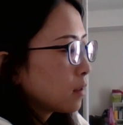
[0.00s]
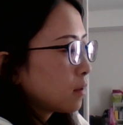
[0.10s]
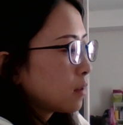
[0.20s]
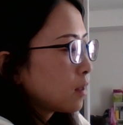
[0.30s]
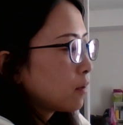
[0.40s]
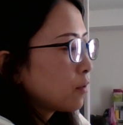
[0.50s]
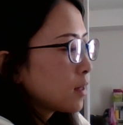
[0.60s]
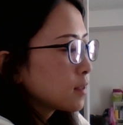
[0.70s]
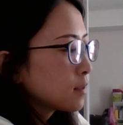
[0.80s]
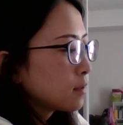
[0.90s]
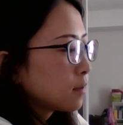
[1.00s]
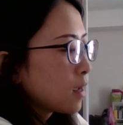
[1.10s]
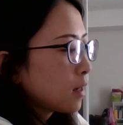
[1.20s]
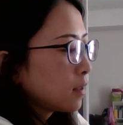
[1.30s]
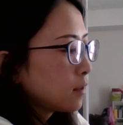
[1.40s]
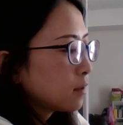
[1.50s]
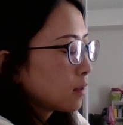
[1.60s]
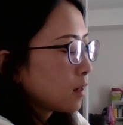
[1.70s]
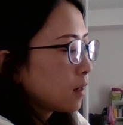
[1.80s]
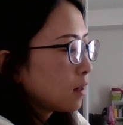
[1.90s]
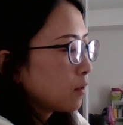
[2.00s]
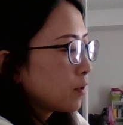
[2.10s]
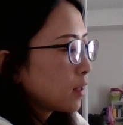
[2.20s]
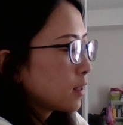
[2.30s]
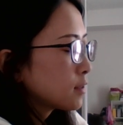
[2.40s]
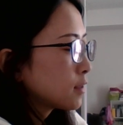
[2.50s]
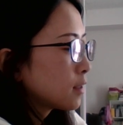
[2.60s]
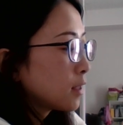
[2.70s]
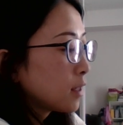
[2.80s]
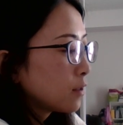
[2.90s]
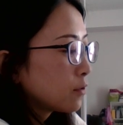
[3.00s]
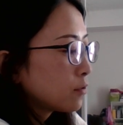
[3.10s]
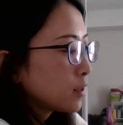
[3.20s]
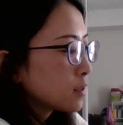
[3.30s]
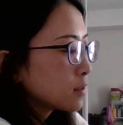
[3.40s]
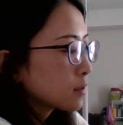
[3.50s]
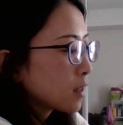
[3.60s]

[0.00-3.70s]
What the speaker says: Last night, when I studied English,